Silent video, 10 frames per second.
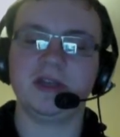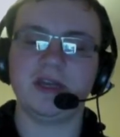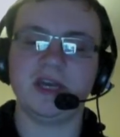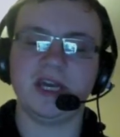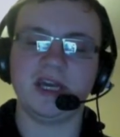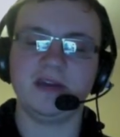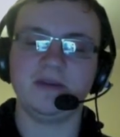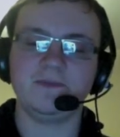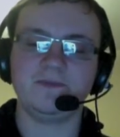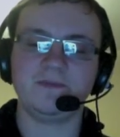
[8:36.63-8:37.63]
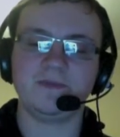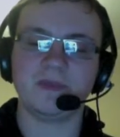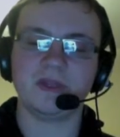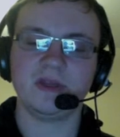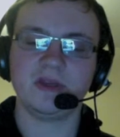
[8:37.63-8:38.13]

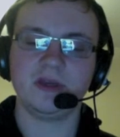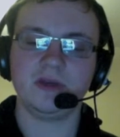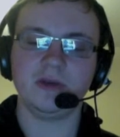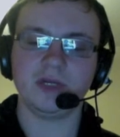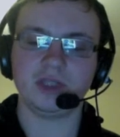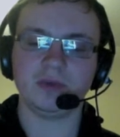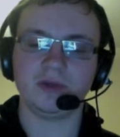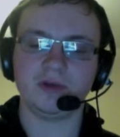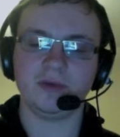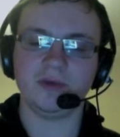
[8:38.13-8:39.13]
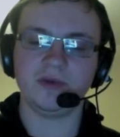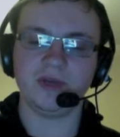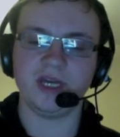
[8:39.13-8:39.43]
Who else are we talking about?